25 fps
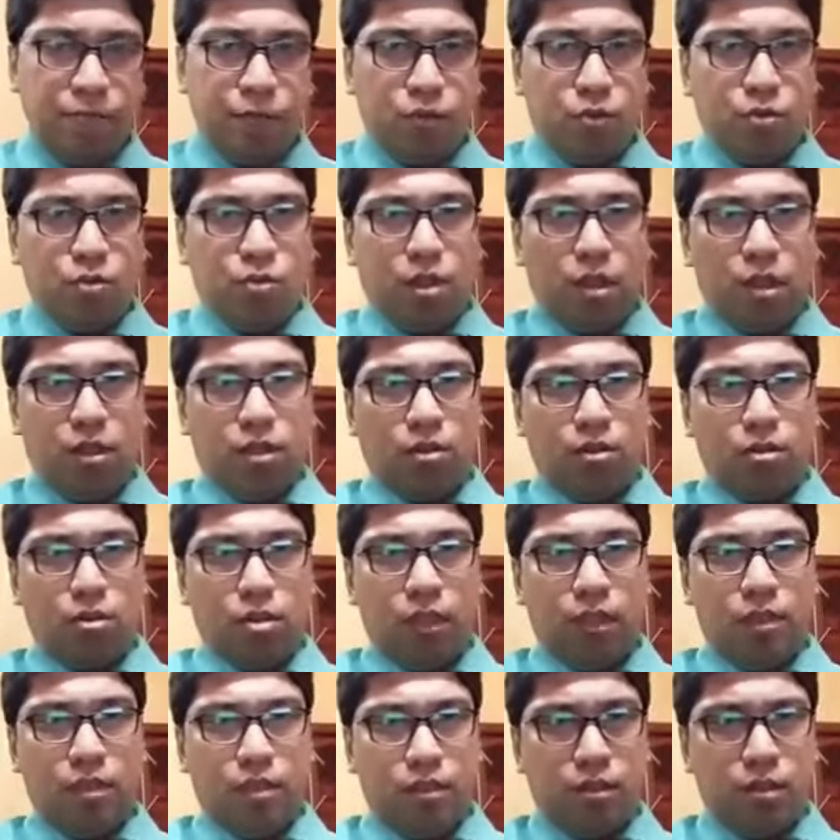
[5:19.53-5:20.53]
So
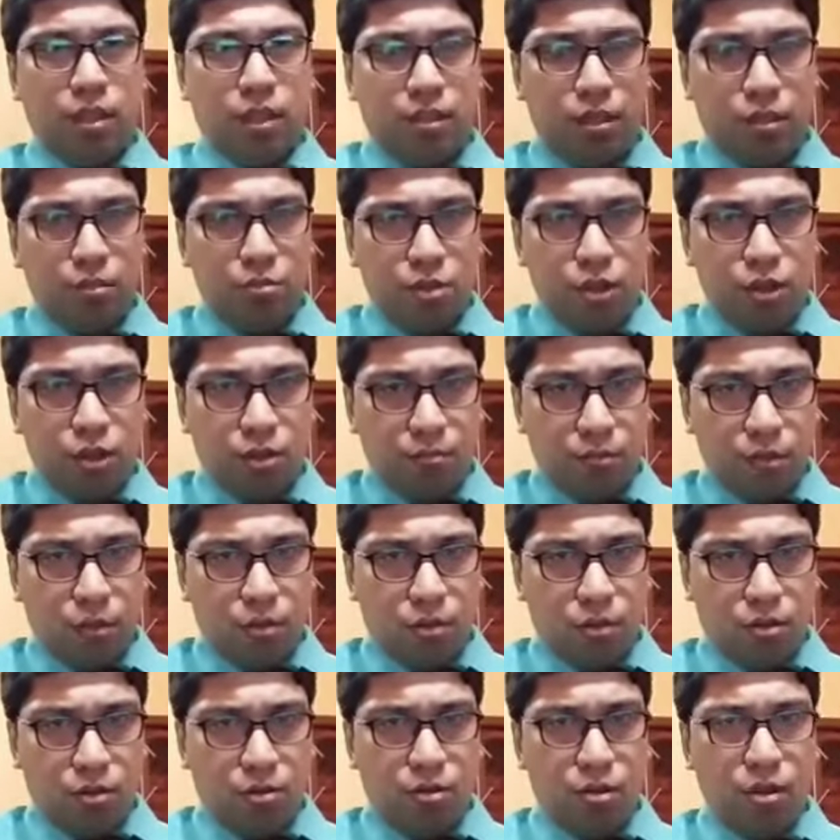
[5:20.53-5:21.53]
it is the duty of the
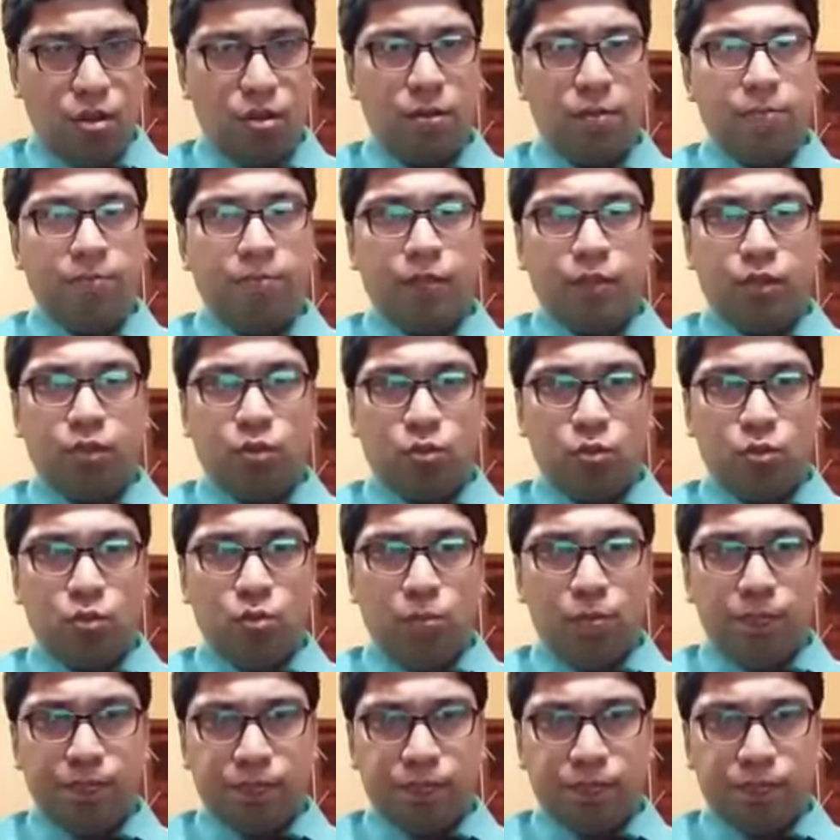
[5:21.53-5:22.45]
doctor to